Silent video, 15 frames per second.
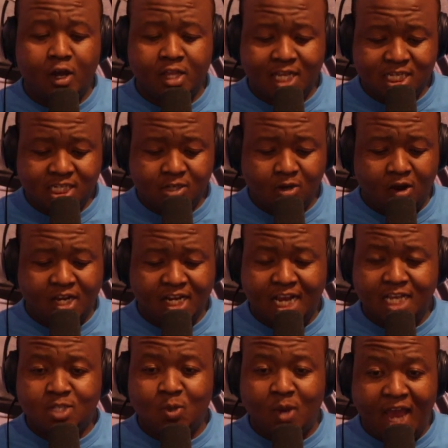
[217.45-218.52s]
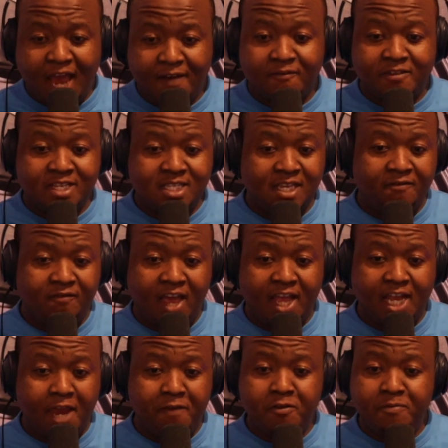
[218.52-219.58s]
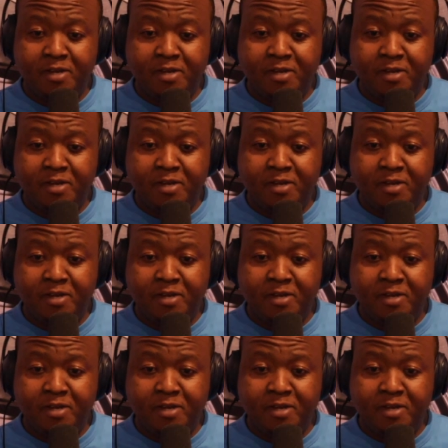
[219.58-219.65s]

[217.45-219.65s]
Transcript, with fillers: on that she organized to have this event.